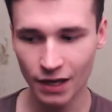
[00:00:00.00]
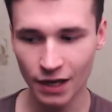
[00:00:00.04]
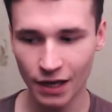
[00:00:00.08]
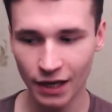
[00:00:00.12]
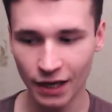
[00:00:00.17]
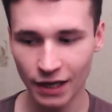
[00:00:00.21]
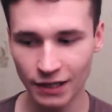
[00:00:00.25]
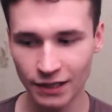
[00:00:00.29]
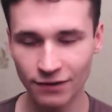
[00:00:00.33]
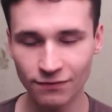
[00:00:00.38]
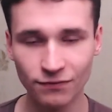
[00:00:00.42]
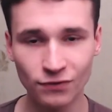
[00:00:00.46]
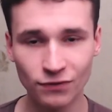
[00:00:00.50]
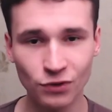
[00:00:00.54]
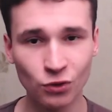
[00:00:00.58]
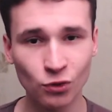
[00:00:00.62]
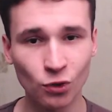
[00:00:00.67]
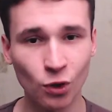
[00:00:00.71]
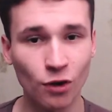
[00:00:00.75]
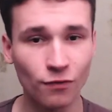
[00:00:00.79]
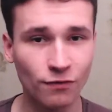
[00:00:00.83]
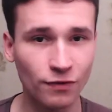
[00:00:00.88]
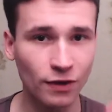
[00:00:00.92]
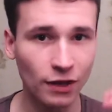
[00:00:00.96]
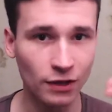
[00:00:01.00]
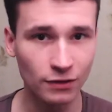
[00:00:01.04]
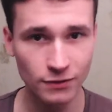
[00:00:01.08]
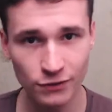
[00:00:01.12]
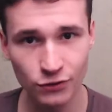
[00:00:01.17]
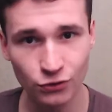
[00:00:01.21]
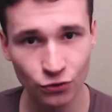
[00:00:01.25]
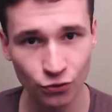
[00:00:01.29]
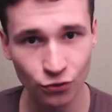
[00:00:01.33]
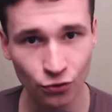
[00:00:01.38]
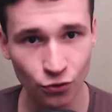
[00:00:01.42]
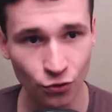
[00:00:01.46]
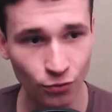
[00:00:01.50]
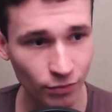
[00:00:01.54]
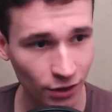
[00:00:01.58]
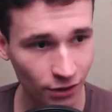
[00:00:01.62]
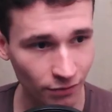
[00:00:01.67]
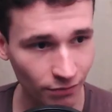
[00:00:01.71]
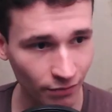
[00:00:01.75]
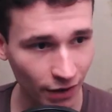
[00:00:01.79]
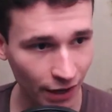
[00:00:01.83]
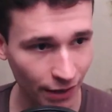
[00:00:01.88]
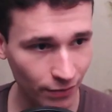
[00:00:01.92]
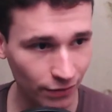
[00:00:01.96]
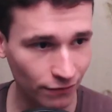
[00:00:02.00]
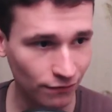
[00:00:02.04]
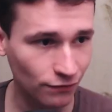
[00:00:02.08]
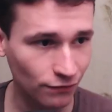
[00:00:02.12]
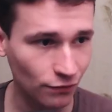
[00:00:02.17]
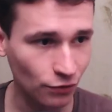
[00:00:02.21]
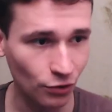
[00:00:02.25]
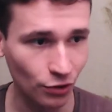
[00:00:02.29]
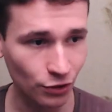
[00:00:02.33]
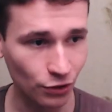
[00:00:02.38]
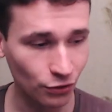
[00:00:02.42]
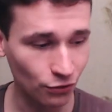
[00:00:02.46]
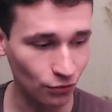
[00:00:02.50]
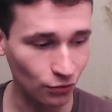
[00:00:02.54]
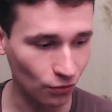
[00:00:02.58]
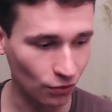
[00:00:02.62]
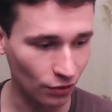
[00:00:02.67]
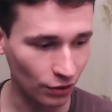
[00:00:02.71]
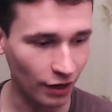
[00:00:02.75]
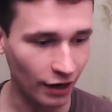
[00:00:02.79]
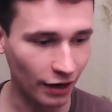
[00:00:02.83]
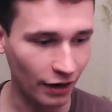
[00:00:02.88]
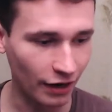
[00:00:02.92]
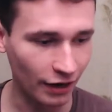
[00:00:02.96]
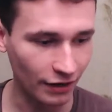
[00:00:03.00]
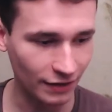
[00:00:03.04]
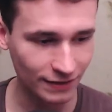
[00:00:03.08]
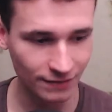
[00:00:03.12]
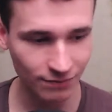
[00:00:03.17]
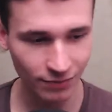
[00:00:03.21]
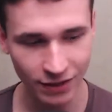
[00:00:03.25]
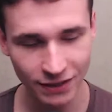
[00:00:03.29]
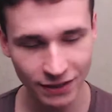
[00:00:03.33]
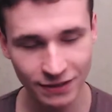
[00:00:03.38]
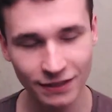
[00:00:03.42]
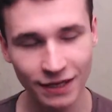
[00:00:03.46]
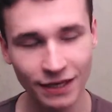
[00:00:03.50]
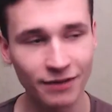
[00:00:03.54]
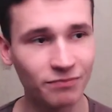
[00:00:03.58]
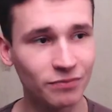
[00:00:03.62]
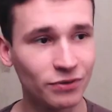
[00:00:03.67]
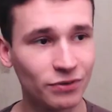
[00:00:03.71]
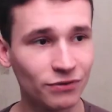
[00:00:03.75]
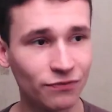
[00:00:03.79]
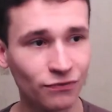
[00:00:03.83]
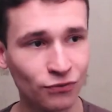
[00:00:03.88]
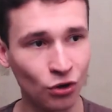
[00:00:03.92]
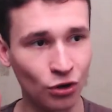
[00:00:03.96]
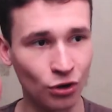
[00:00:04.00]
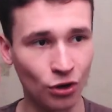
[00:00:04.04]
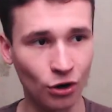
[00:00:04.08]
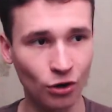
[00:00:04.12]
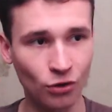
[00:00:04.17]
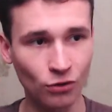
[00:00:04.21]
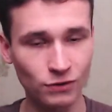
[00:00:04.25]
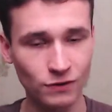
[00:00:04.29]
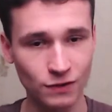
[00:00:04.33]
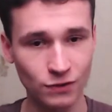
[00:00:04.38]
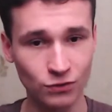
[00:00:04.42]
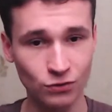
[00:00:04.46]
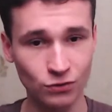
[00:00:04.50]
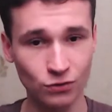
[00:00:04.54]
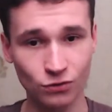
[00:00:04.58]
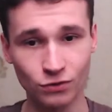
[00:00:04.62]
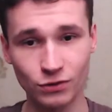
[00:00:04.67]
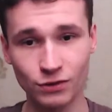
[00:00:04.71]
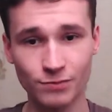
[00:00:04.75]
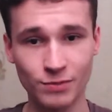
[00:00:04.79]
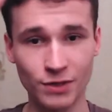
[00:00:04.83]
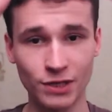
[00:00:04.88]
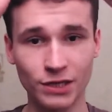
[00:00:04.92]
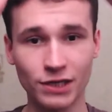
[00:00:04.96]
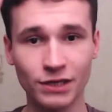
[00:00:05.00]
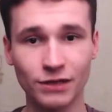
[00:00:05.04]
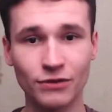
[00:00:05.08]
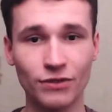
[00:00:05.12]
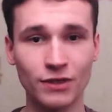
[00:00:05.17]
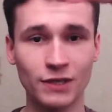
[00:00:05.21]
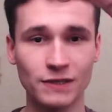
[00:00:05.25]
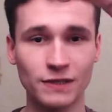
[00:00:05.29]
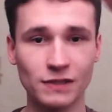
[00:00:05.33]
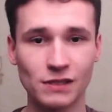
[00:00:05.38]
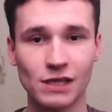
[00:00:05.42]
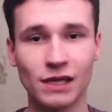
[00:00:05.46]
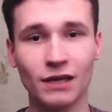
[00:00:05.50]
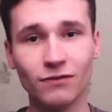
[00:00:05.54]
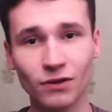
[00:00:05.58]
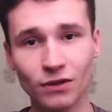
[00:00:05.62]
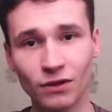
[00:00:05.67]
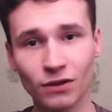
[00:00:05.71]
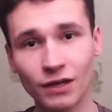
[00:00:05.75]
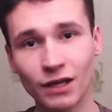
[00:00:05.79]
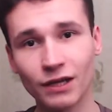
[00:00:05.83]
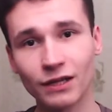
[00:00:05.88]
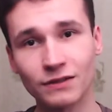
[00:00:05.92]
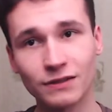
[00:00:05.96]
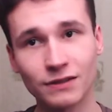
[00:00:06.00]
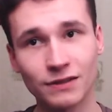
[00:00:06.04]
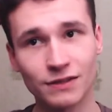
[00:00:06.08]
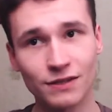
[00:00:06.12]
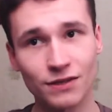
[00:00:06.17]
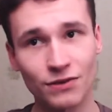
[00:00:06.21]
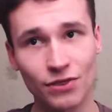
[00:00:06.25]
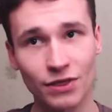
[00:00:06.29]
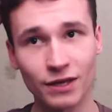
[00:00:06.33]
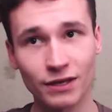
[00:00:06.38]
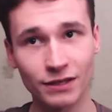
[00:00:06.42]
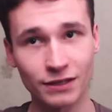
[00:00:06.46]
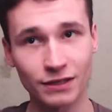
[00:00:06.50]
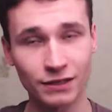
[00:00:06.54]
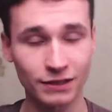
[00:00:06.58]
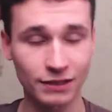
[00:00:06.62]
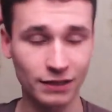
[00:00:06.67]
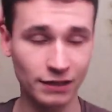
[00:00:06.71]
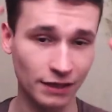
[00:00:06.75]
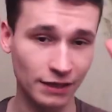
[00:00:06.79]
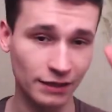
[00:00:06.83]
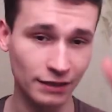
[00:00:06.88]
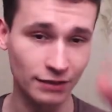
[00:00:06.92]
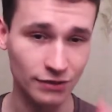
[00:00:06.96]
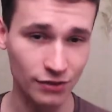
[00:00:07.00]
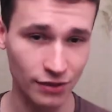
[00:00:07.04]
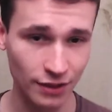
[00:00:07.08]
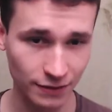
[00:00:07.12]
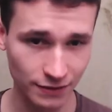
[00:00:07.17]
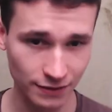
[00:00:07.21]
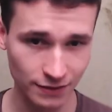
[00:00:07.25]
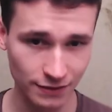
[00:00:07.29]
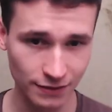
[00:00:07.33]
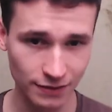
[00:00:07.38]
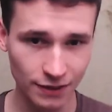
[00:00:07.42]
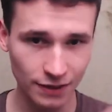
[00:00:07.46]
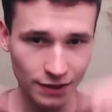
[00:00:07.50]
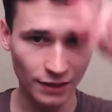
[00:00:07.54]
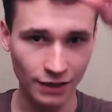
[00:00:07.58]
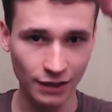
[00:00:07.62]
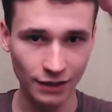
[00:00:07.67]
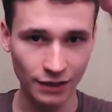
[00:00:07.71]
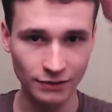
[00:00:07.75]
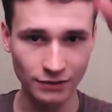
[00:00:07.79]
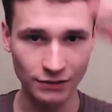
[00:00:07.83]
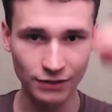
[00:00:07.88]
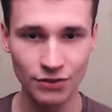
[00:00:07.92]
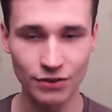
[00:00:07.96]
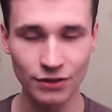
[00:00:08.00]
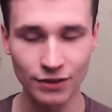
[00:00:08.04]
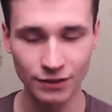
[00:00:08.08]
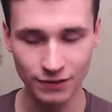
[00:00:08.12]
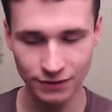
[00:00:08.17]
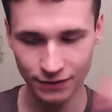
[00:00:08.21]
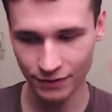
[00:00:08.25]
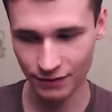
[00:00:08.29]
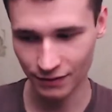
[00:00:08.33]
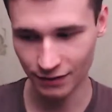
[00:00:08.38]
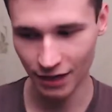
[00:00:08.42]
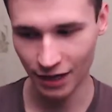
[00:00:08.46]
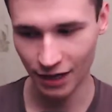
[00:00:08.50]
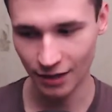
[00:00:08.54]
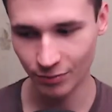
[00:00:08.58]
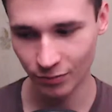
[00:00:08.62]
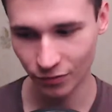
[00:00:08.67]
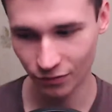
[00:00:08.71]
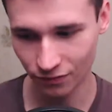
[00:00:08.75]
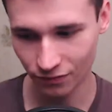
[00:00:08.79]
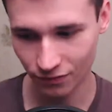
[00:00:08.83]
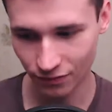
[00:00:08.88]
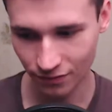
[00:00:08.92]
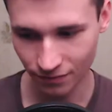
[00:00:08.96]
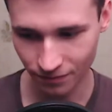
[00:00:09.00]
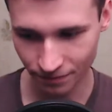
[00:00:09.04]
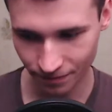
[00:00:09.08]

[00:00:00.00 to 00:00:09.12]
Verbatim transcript: in a view of consumer maybe your art, but I prefer also to speak in this level and think in this and in this type of